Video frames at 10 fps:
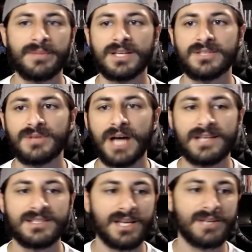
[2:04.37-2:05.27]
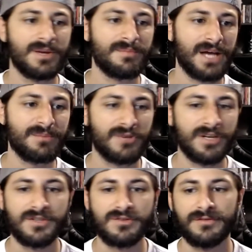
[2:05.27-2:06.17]
Because I said in my
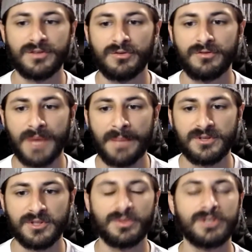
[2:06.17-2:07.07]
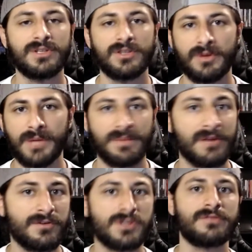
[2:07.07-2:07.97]
previous review from episodes 1 to 3, like
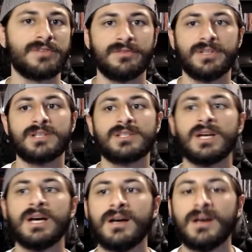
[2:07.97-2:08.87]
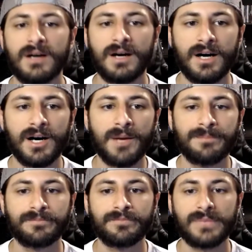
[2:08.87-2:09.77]
my first review of this,
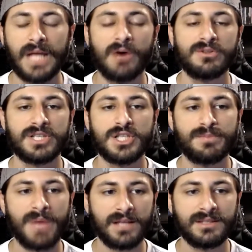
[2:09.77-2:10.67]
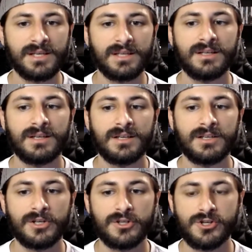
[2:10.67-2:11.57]
I was expecting
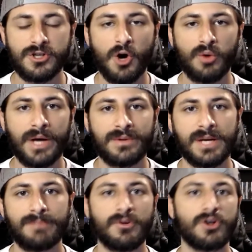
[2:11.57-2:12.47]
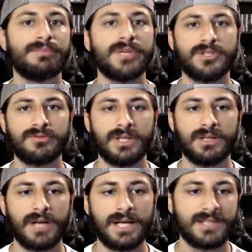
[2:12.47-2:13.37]
a show that was like a murder mystery.
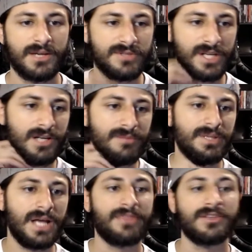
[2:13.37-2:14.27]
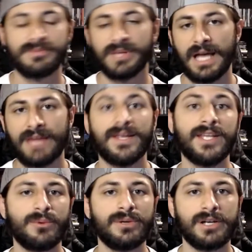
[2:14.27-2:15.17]
I said it was like going to be, I thought it was going to be like And
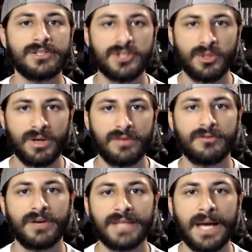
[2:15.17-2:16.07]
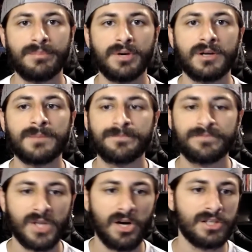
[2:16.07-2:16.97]
Then There Were None story, if you read that book.
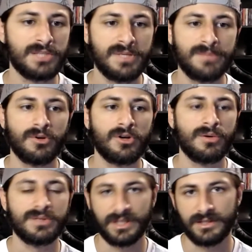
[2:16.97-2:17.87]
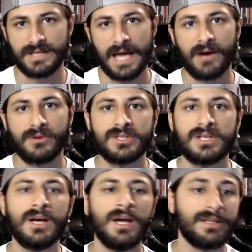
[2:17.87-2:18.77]
All these people go into like this house,
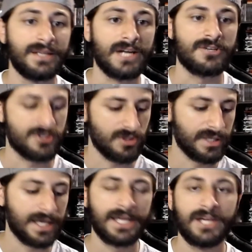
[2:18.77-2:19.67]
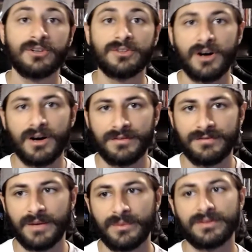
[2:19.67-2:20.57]
they kind of slowly get killed
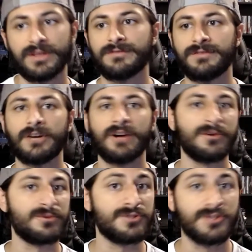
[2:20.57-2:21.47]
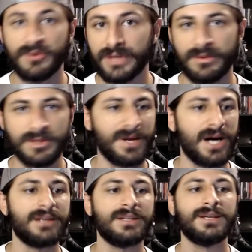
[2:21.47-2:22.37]
off, and we have to like figure out who's doing it, what's
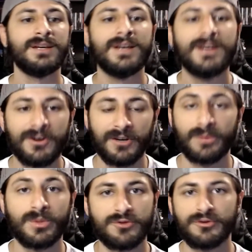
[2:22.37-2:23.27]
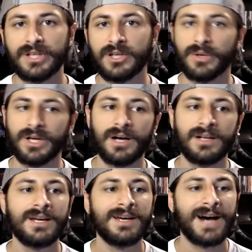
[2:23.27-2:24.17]
behind it, or like what's really going on.